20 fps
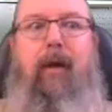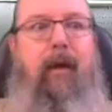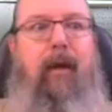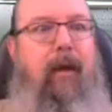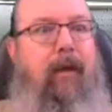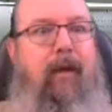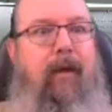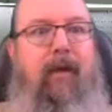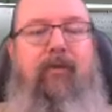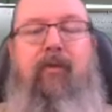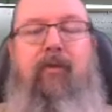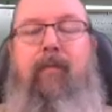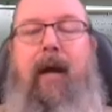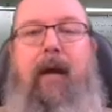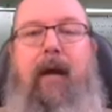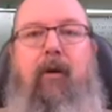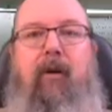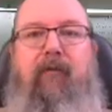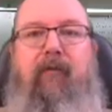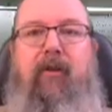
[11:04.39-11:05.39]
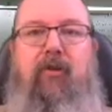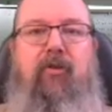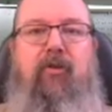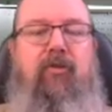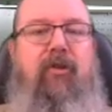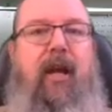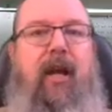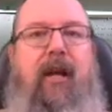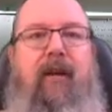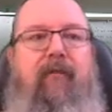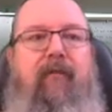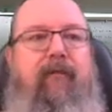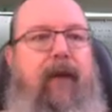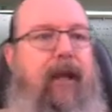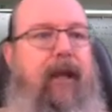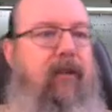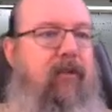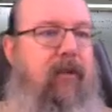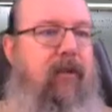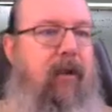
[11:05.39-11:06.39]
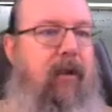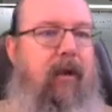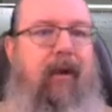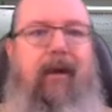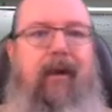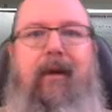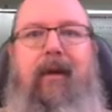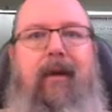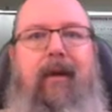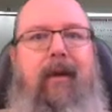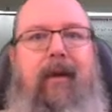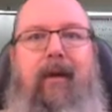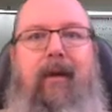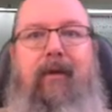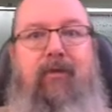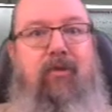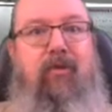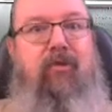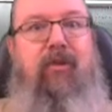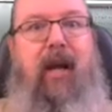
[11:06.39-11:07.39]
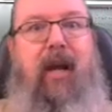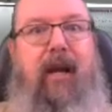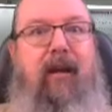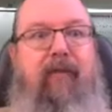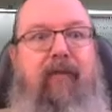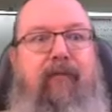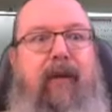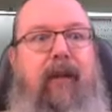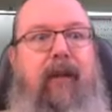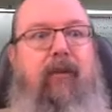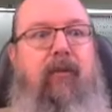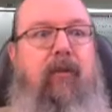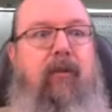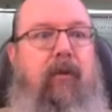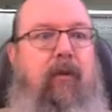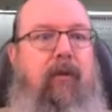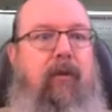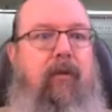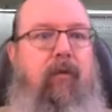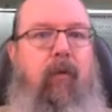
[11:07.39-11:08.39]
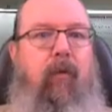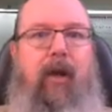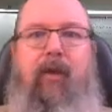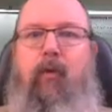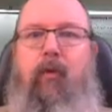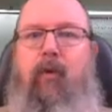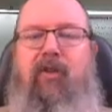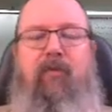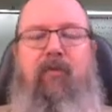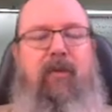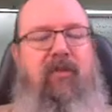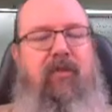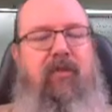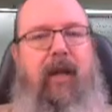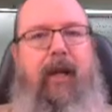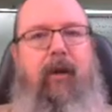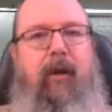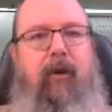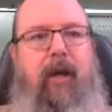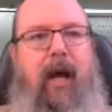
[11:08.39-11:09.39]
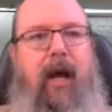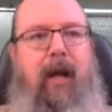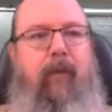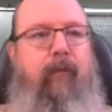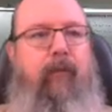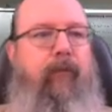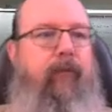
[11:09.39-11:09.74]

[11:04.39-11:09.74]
It doesn't matter. If it's your second offense, it's your second offense, whether it's a mistake or not.